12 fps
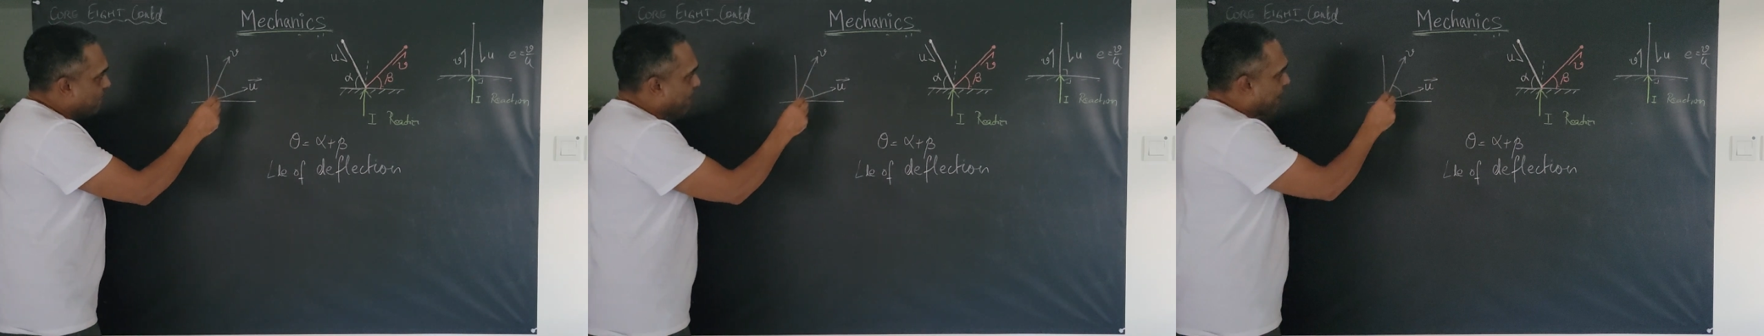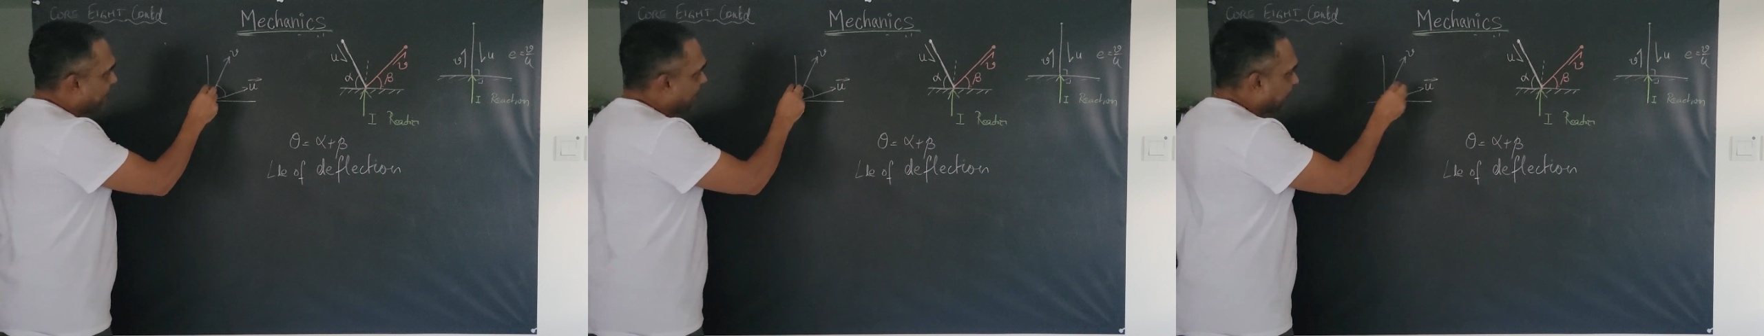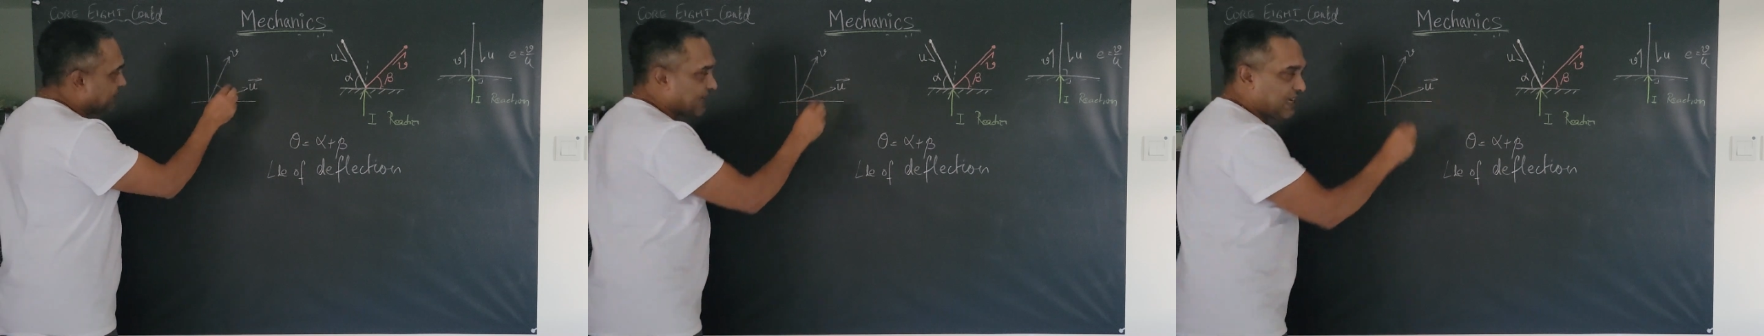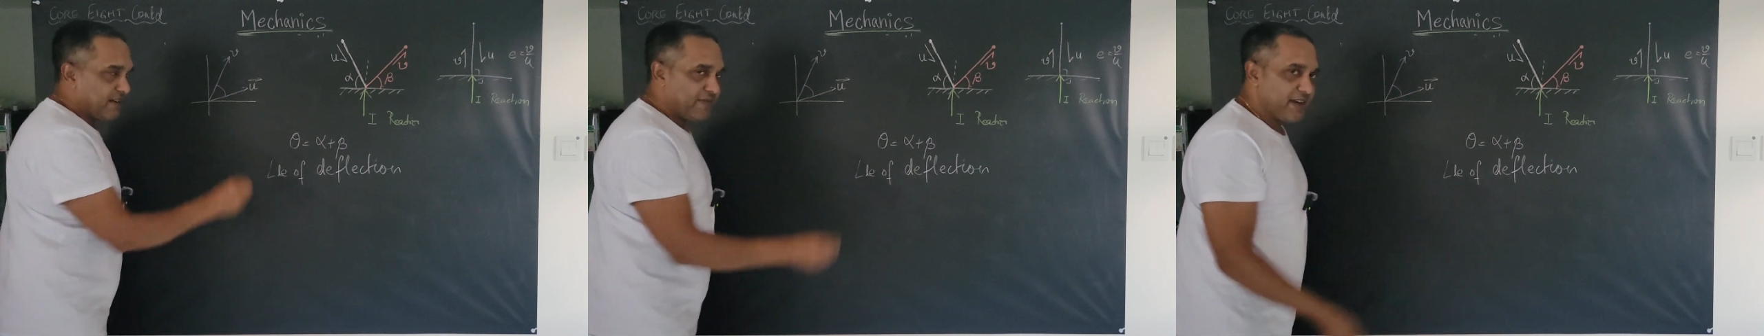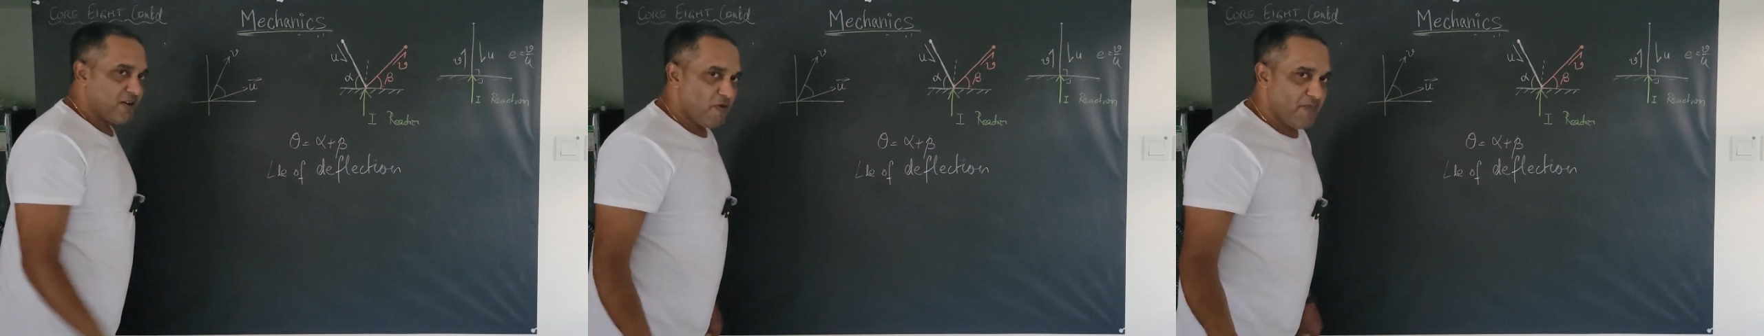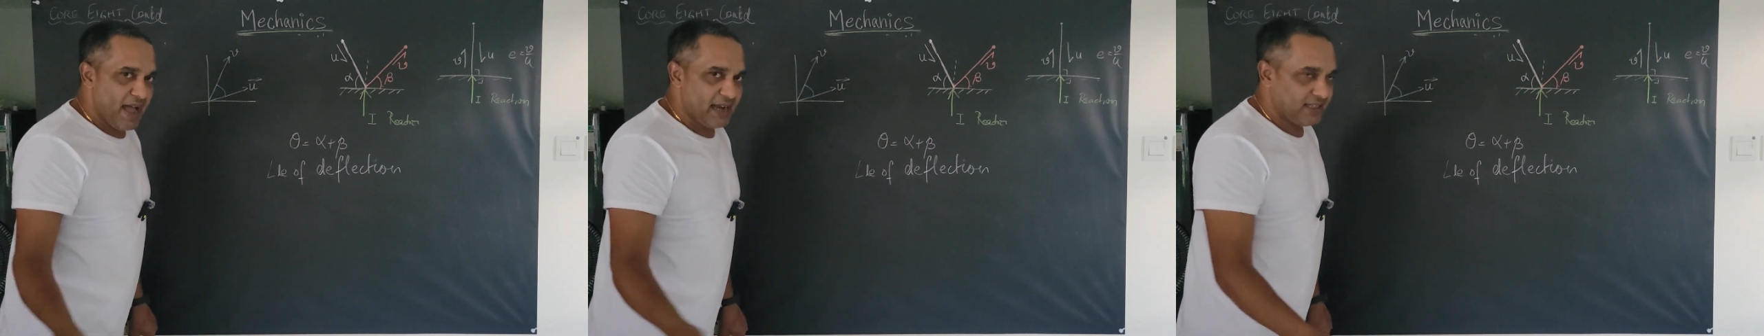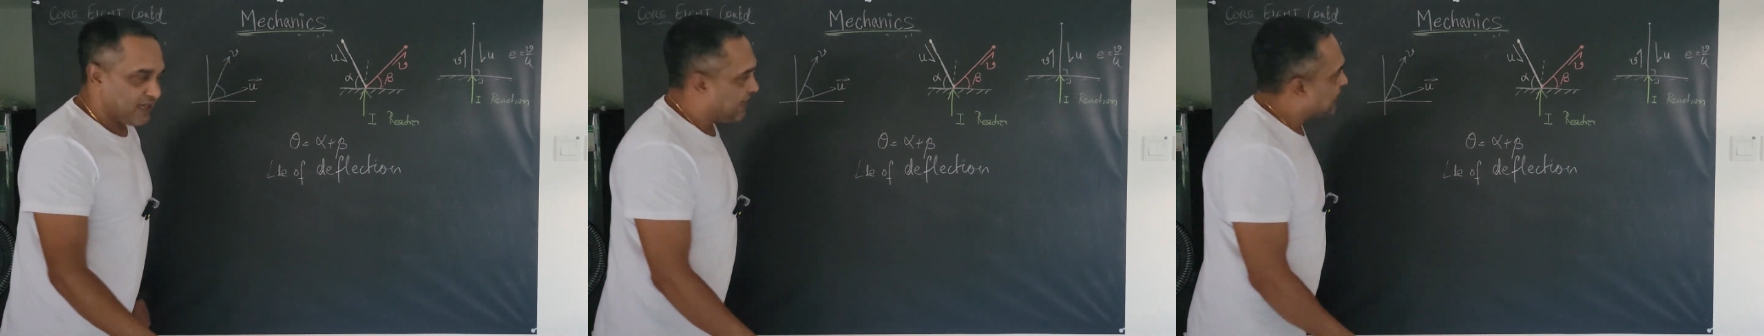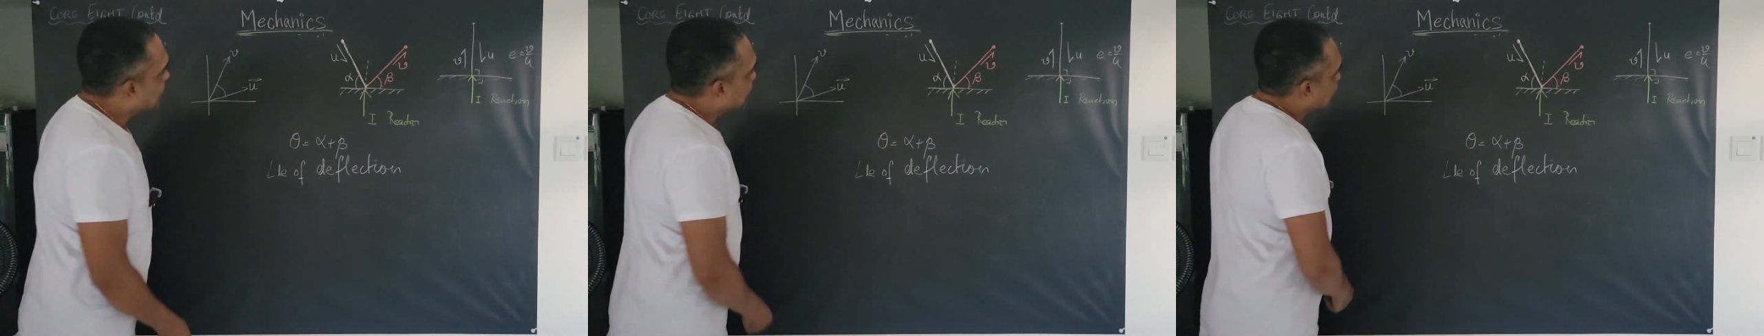my vector, if I go back
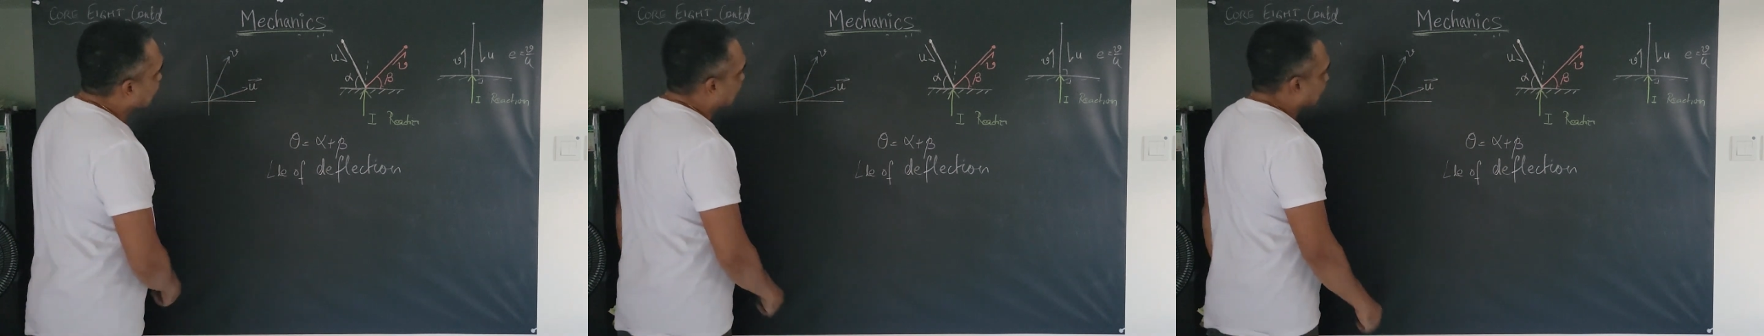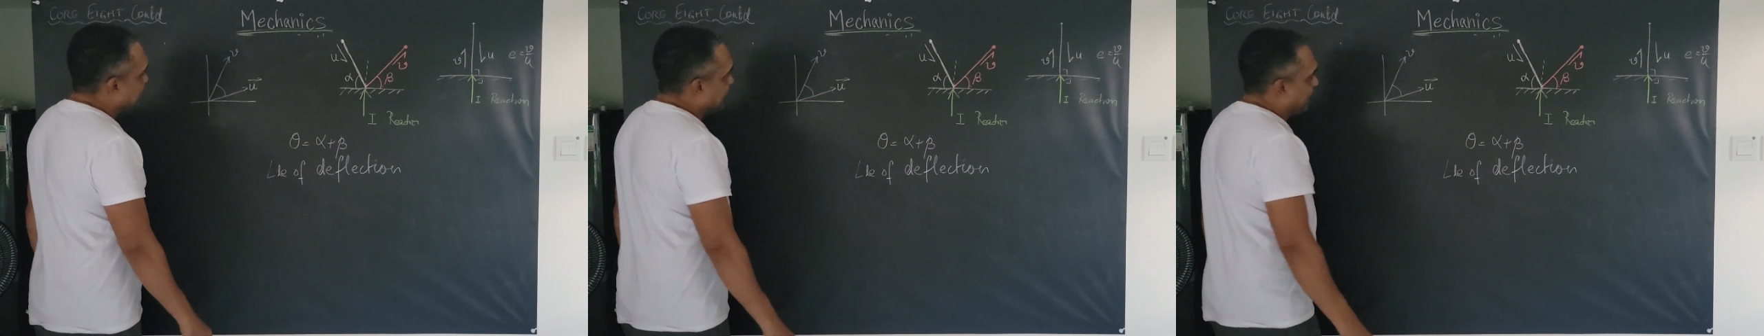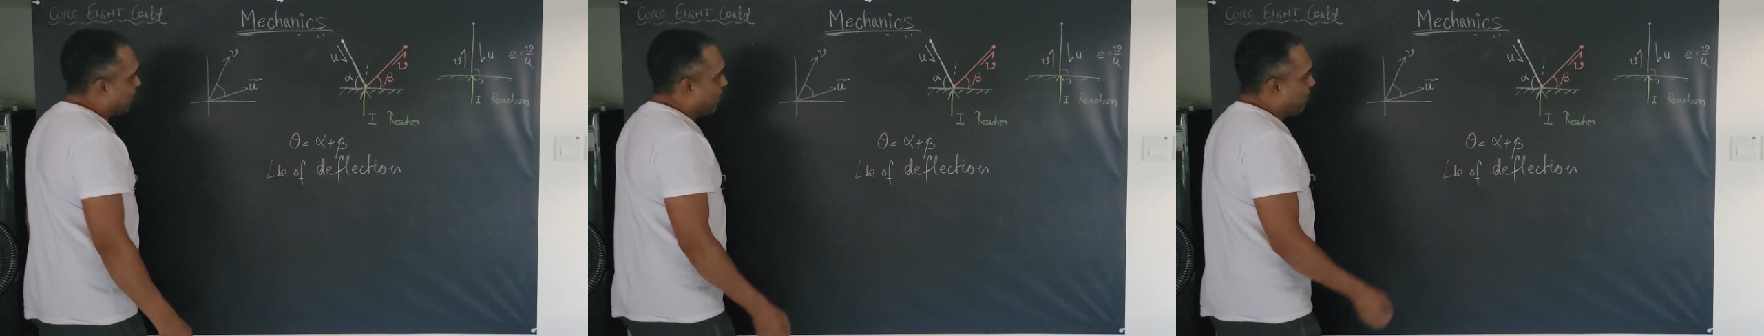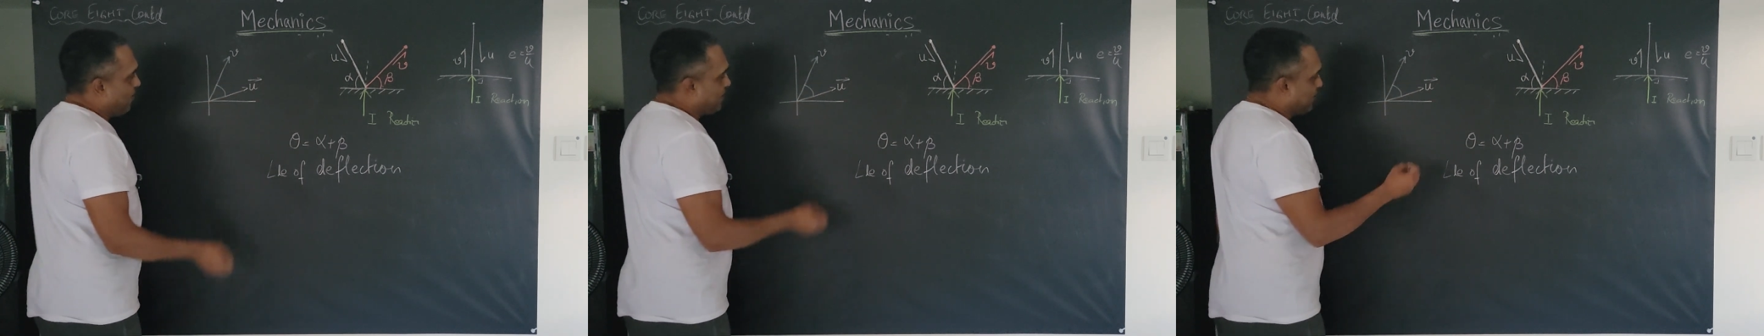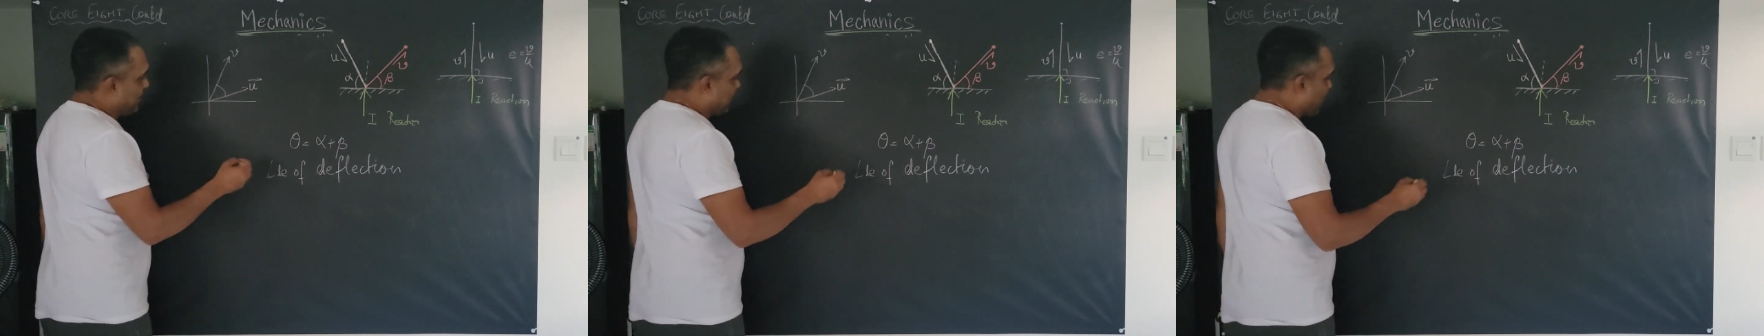to the